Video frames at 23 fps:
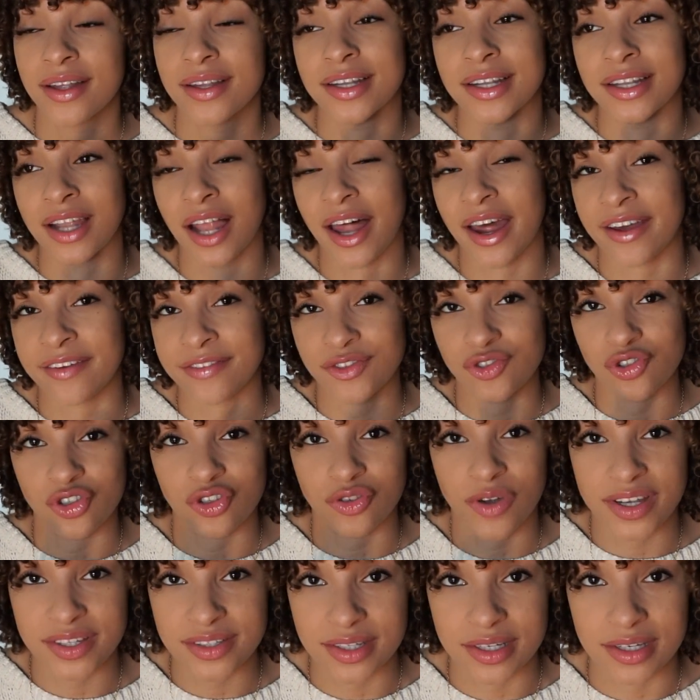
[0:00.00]
life
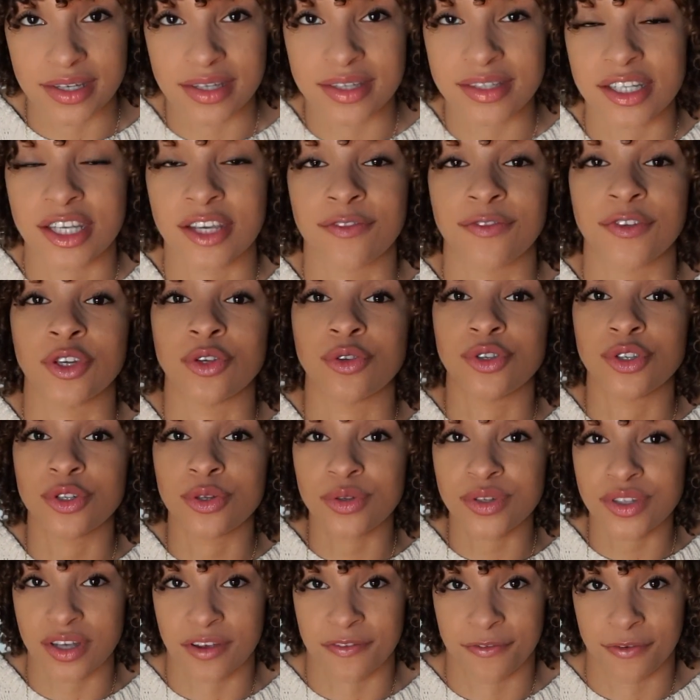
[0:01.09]
stresses if you do
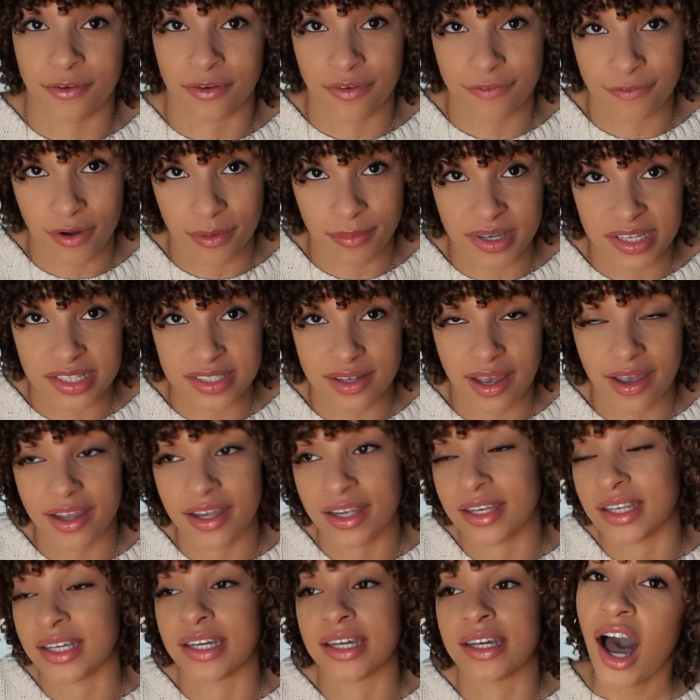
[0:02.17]
suffer from
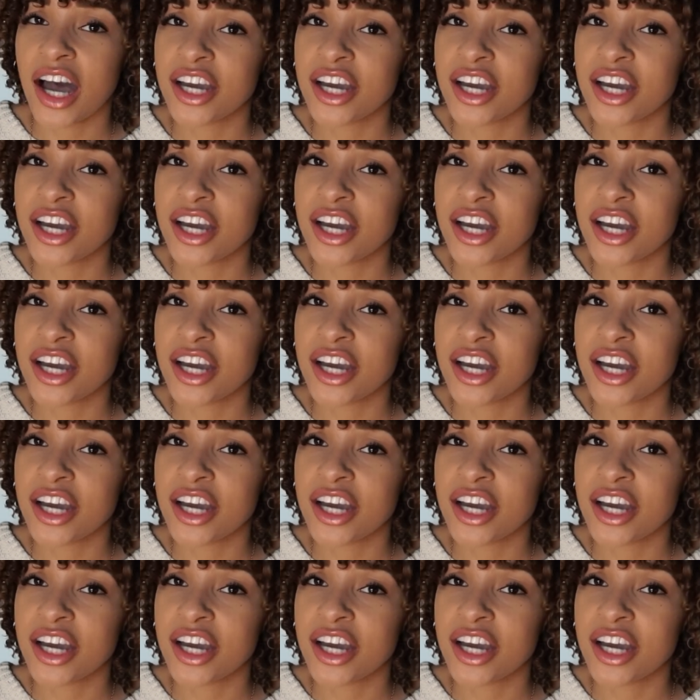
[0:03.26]
anxiety.